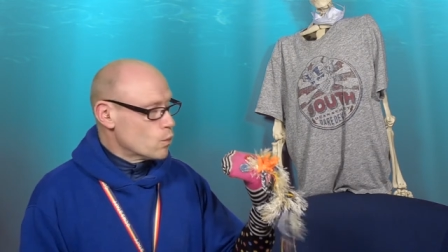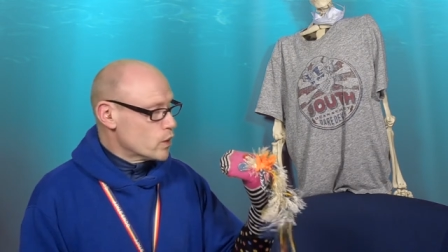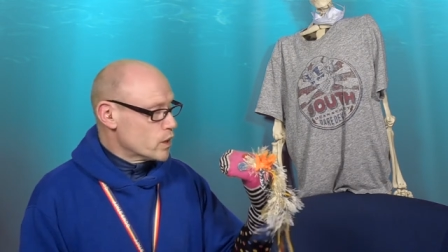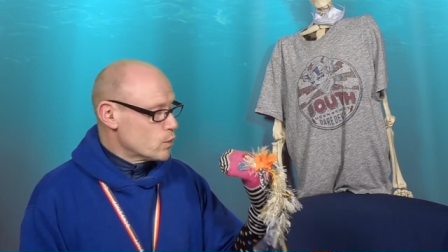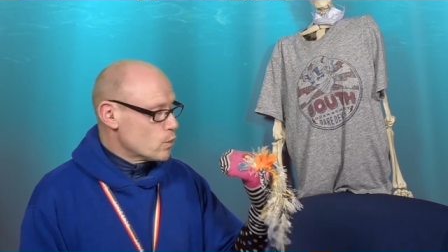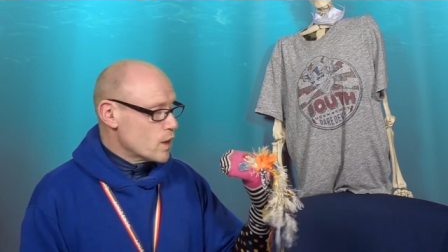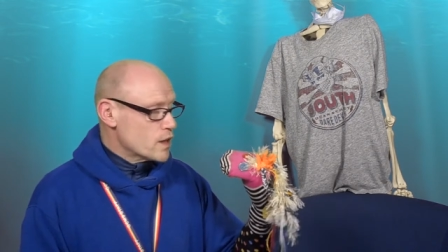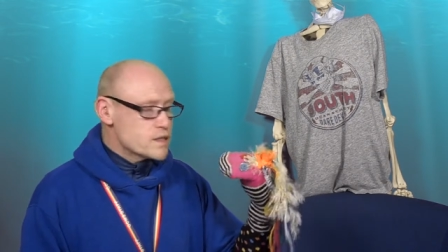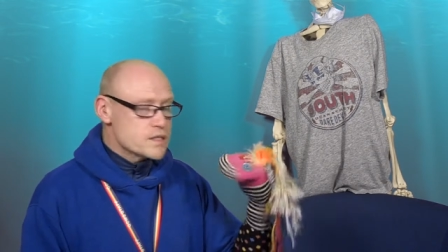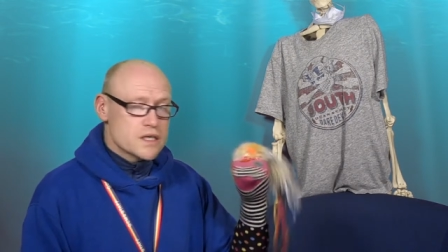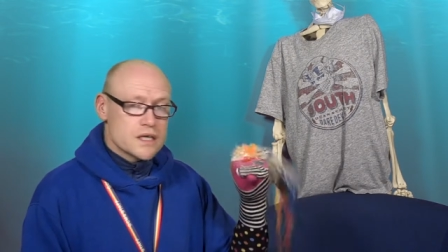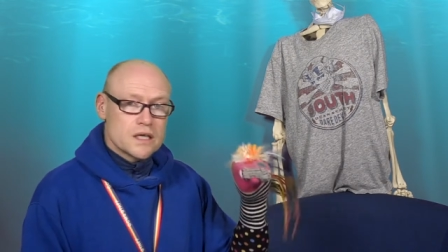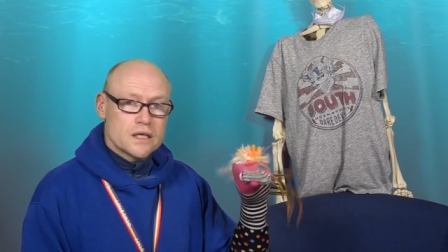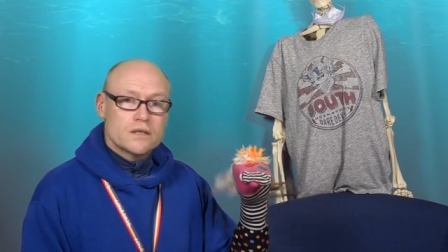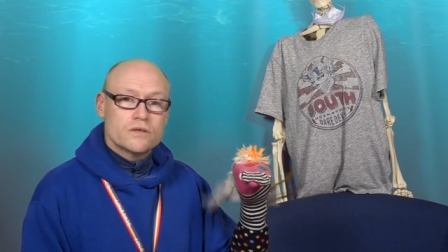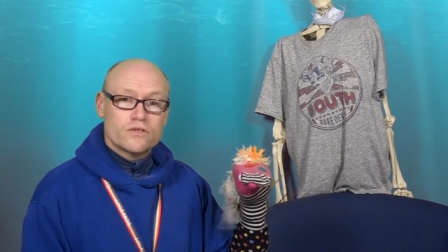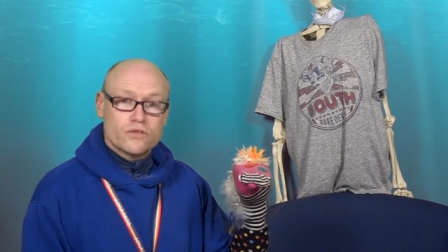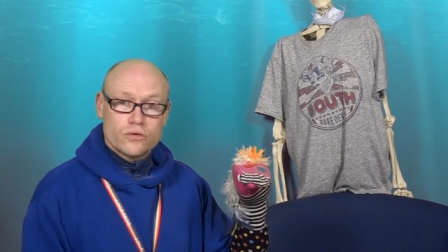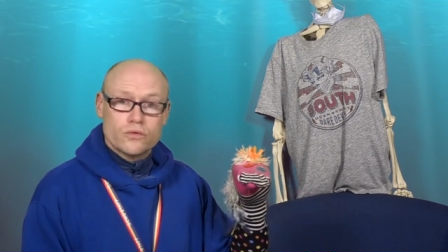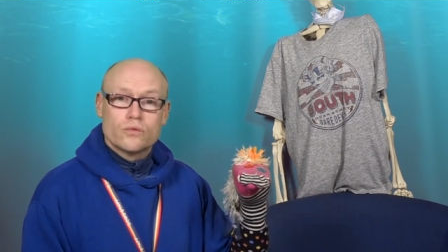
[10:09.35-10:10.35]
we went
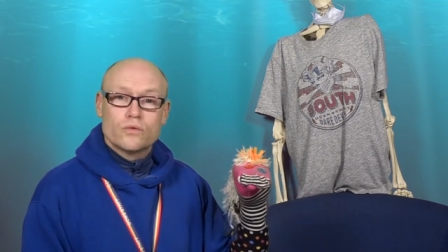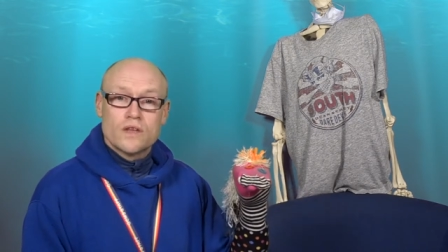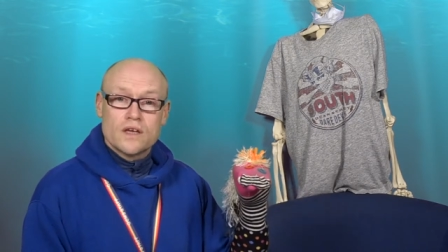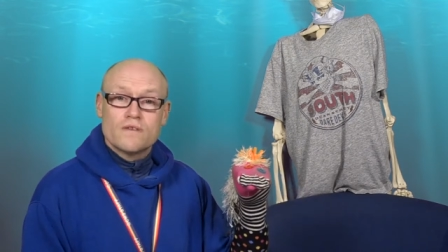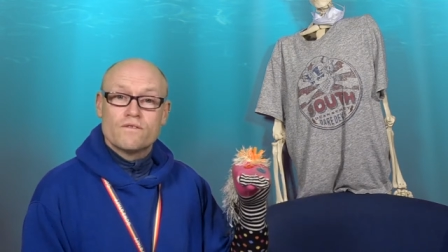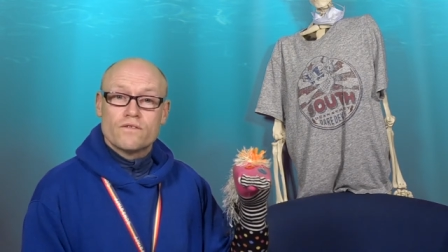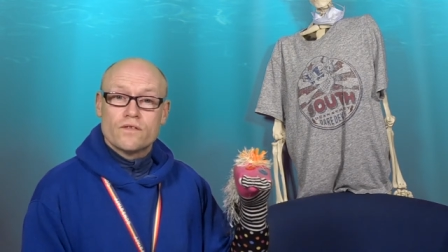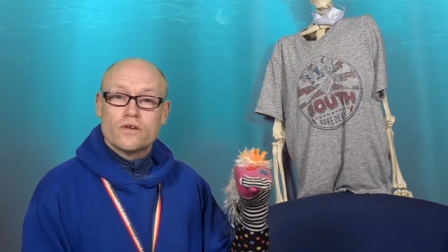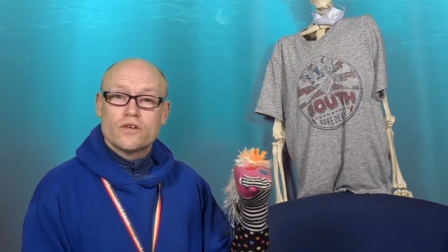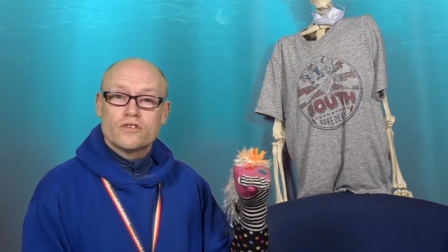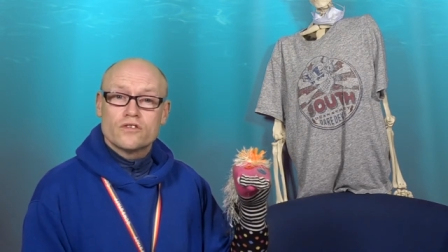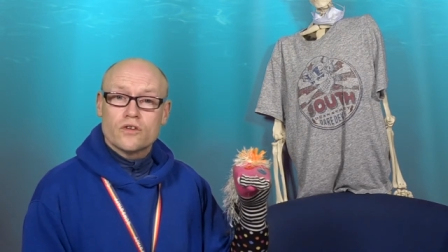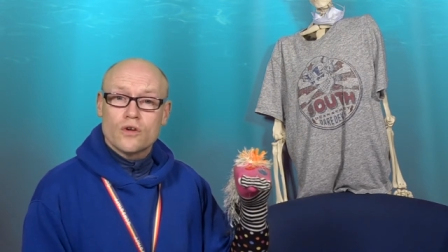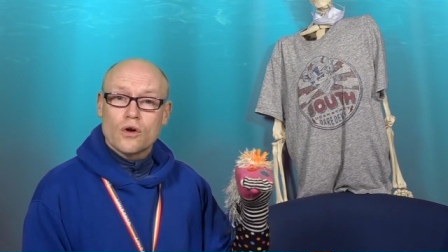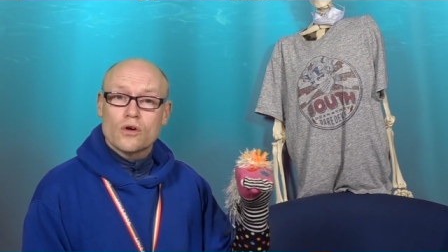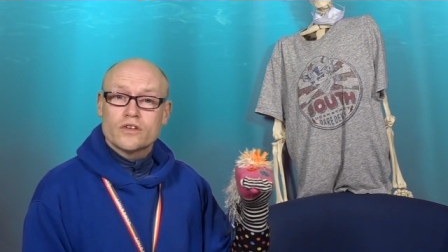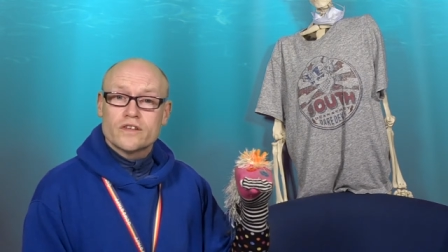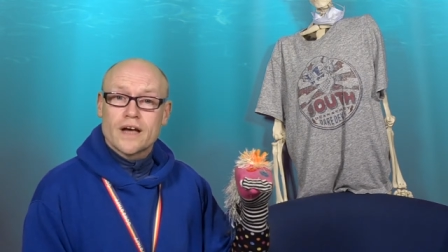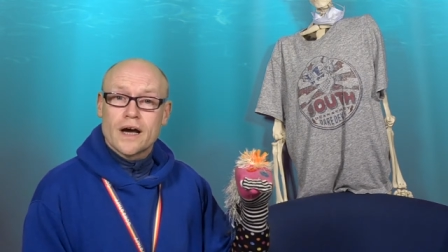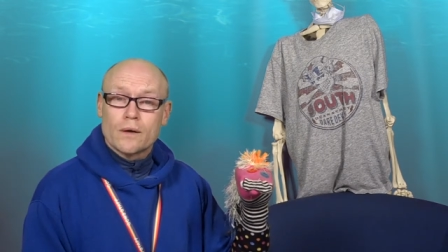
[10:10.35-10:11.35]
into the first
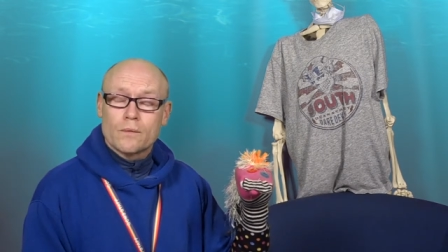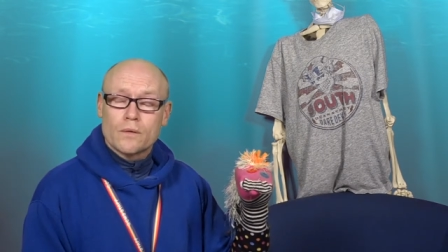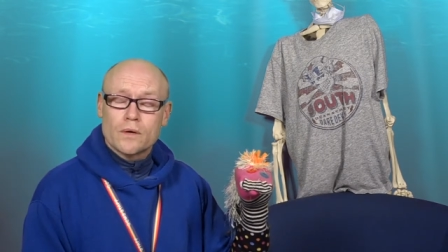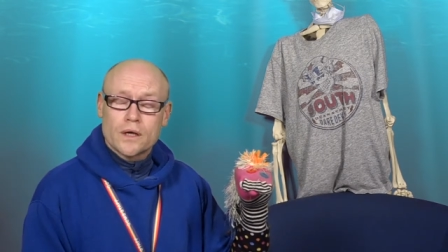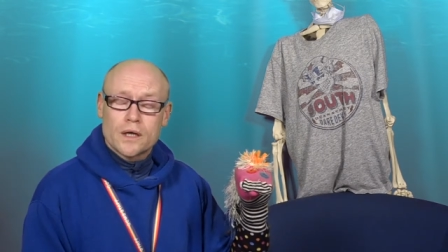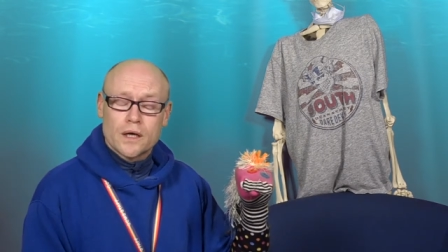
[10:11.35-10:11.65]
lockdown.